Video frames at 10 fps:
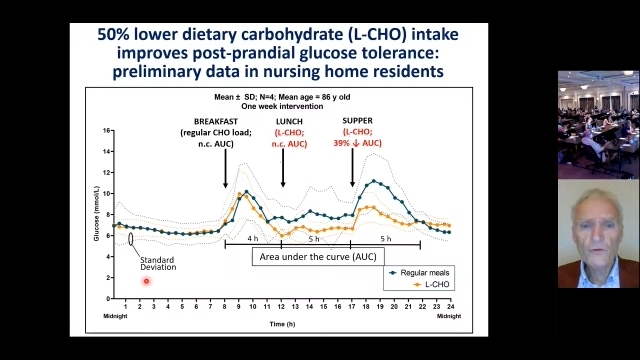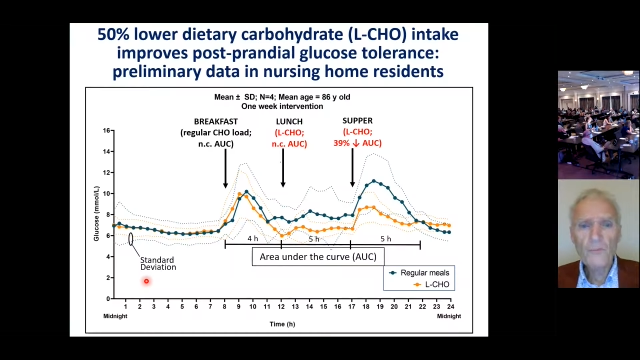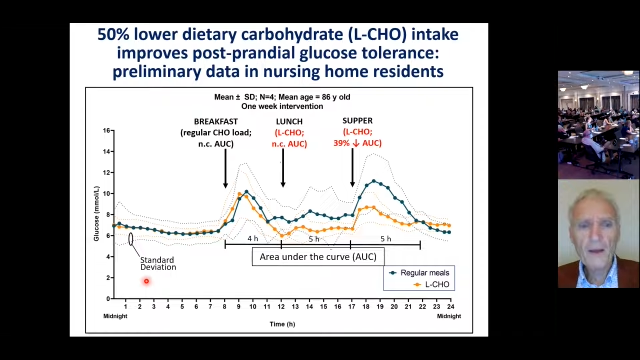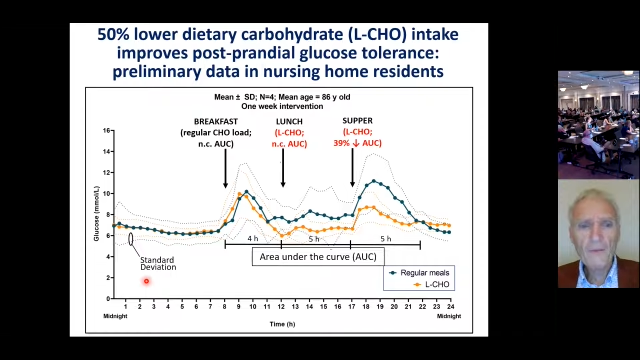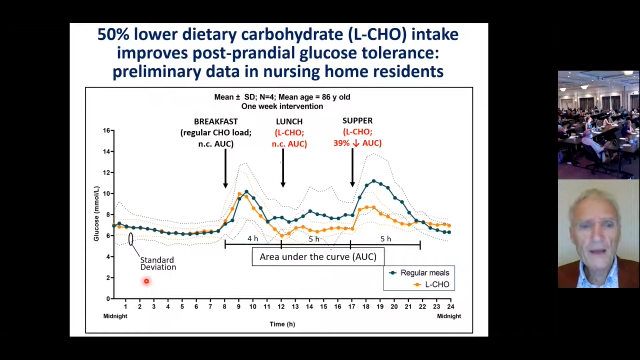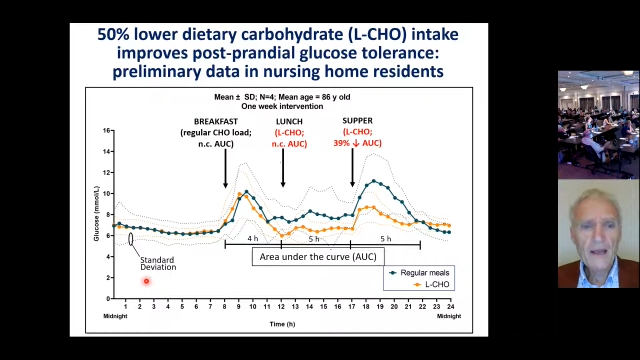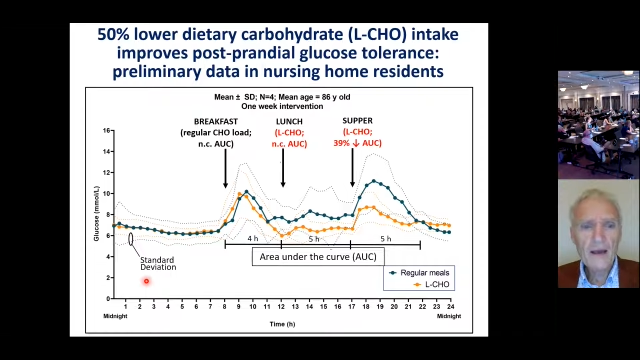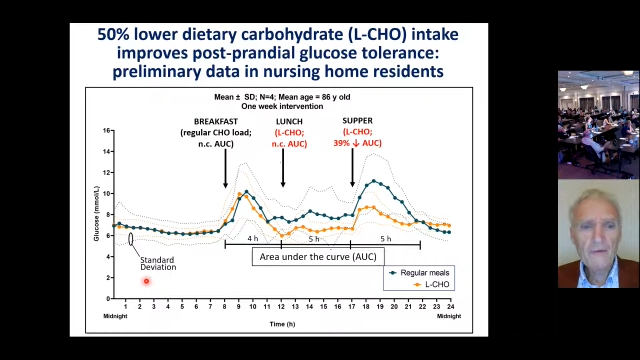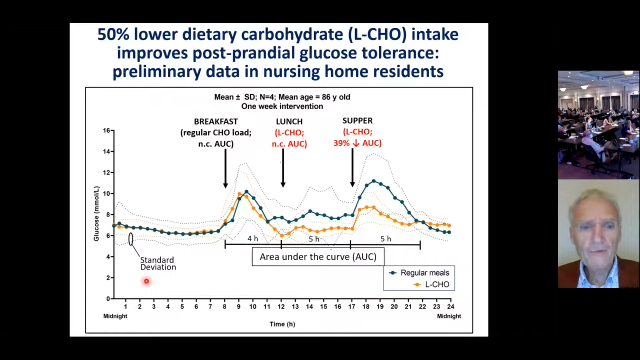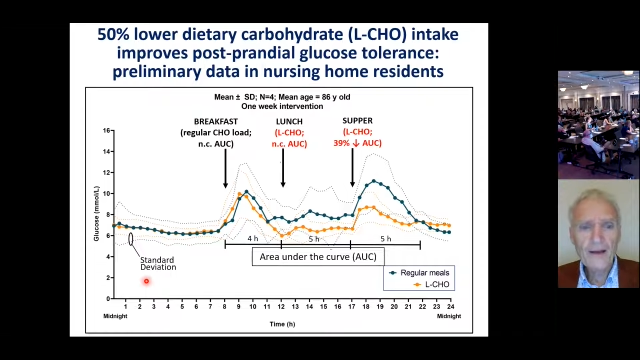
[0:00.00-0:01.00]
So by way
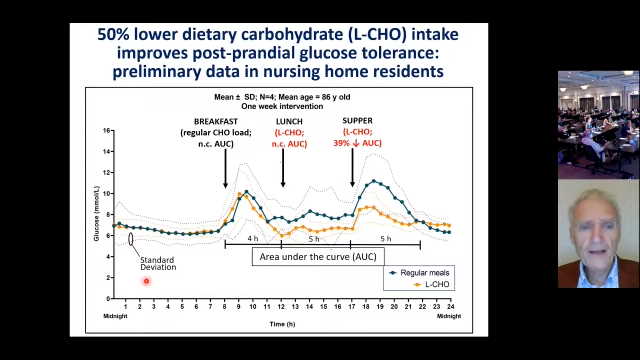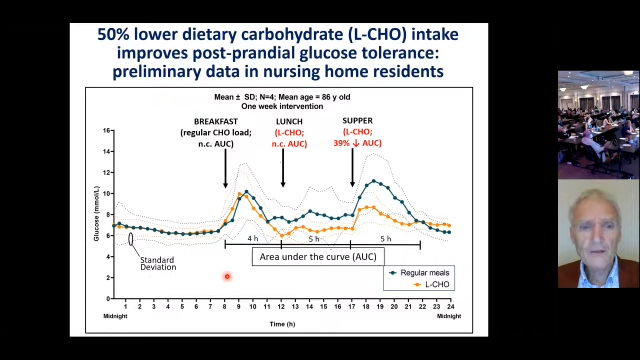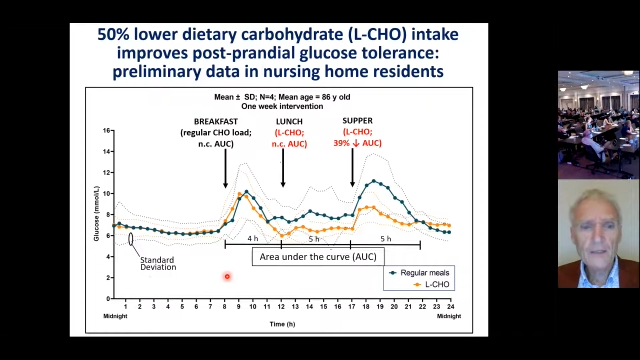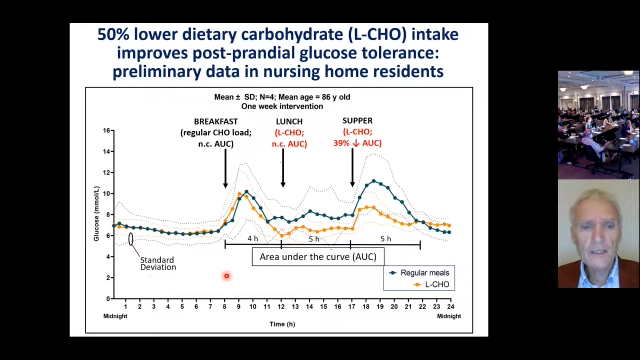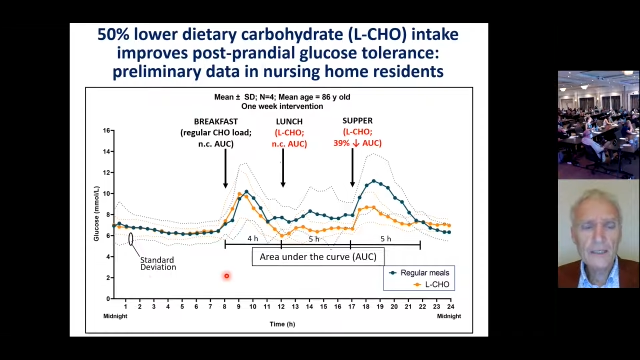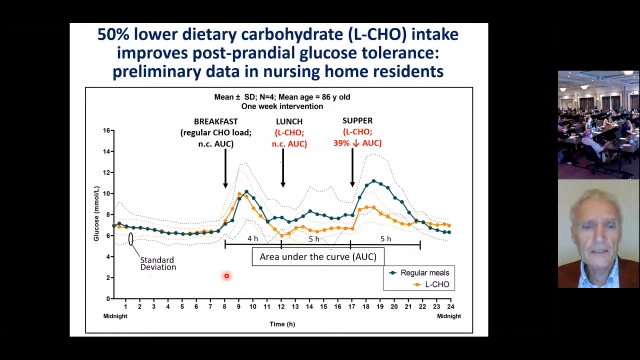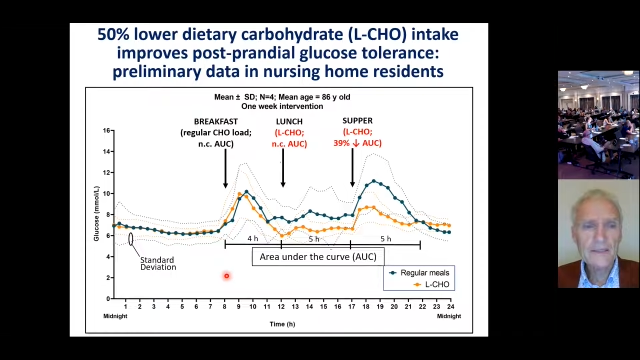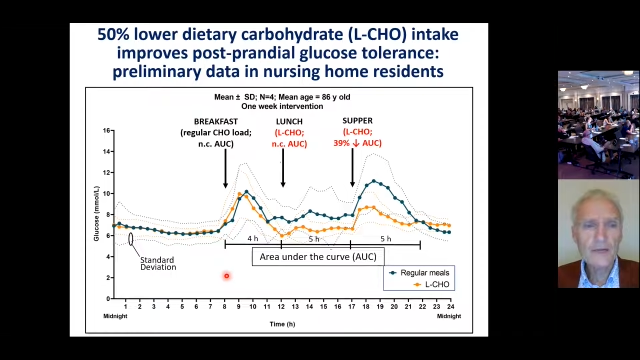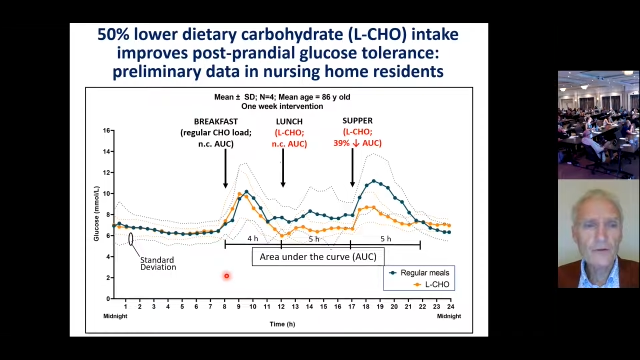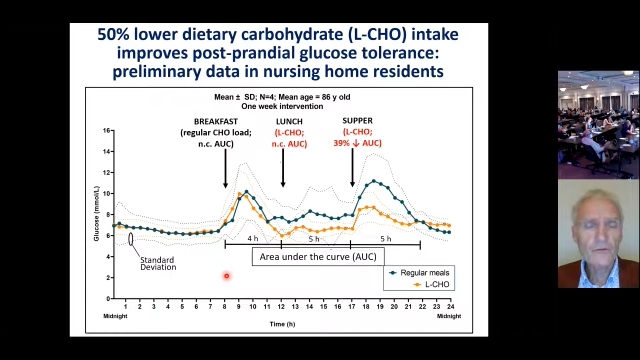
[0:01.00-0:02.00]
of a final
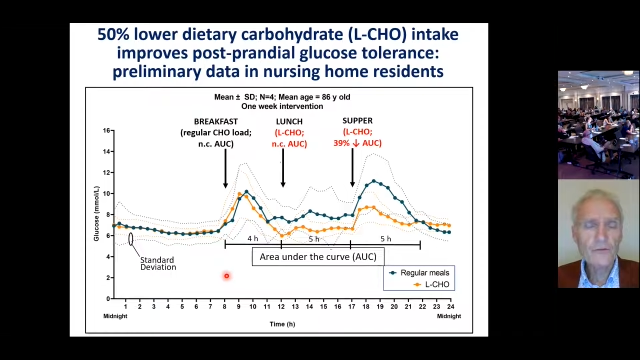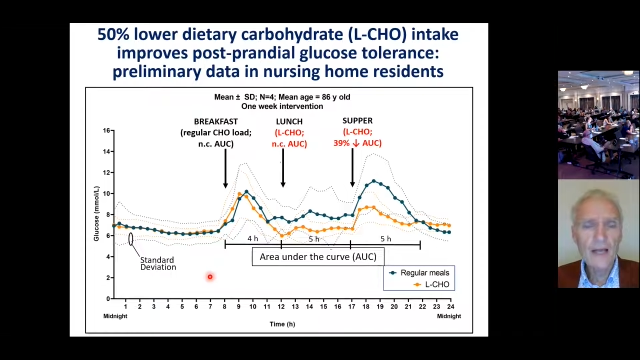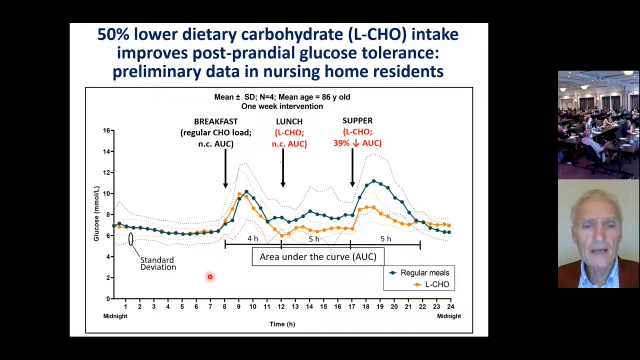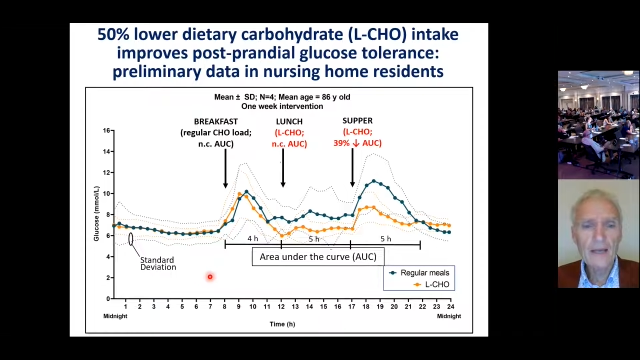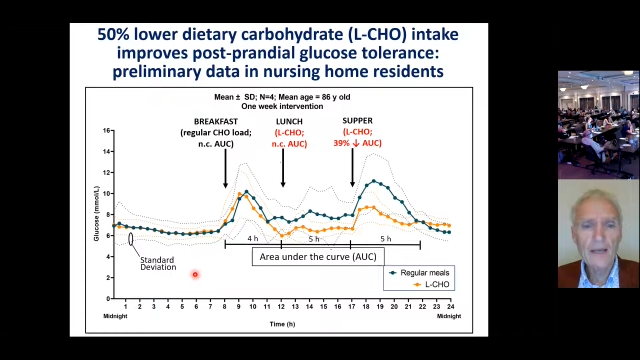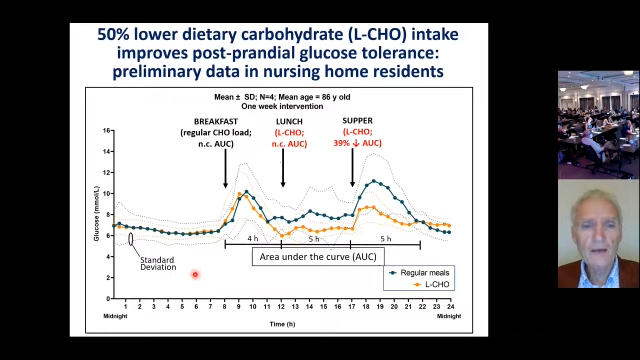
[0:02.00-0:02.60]
data slide